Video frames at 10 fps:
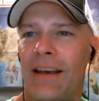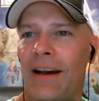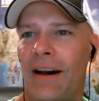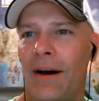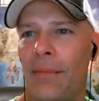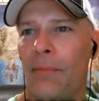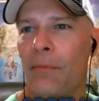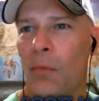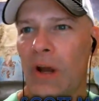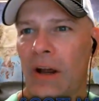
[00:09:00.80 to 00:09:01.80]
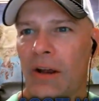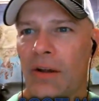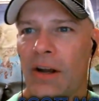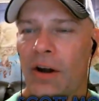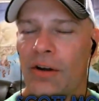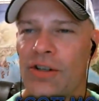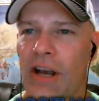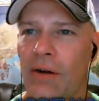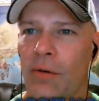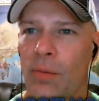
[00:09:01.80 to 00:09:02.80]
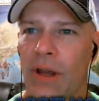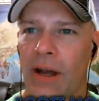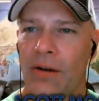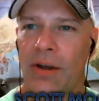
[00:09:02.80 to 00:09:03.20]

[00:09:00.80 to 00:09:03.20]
We got in our chat room, we got